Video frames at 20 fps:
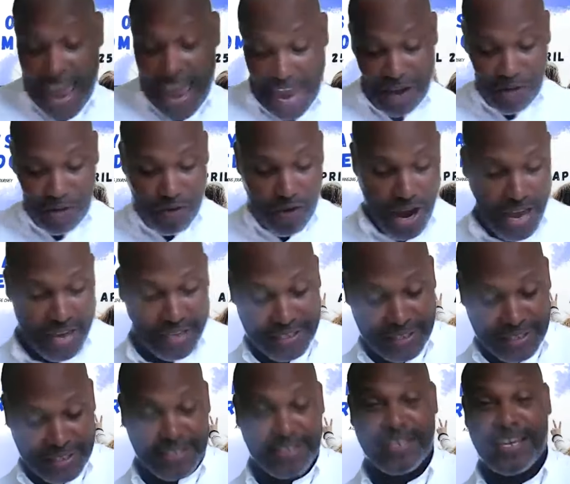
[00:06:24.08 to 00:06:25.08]
and
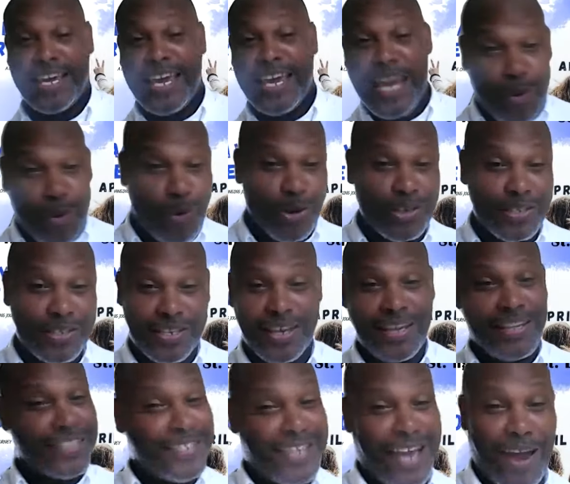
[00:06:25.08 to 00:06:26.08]
rest equals
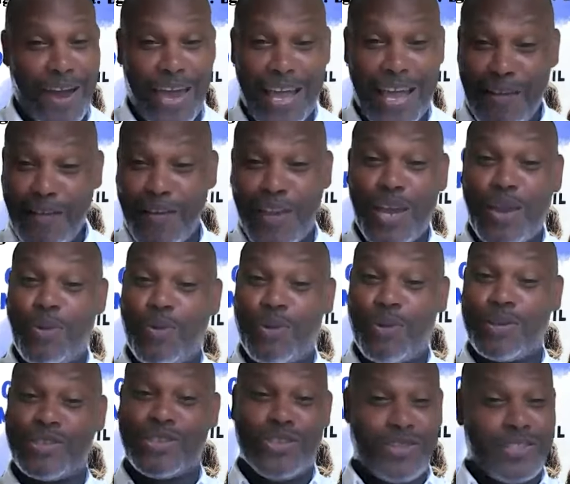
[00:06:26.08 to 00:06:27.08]

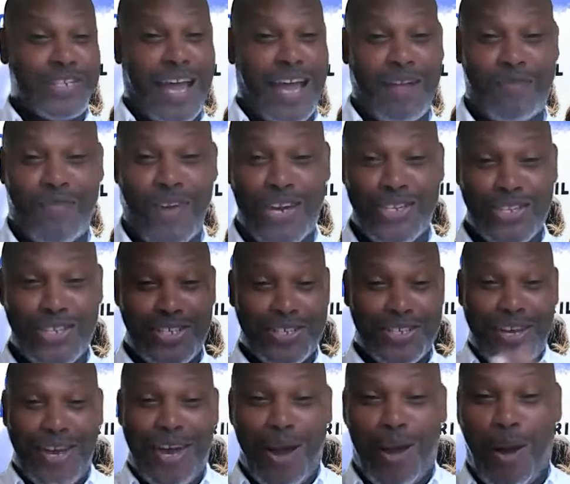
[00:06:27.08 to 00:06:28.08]
equals your salvation.
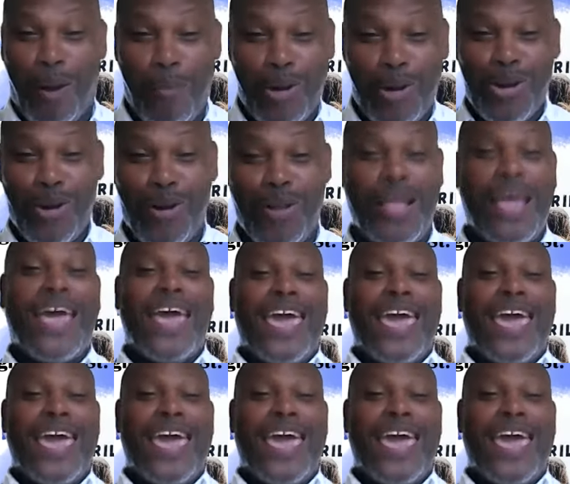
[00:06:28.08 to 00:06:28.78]
Come on, y'all.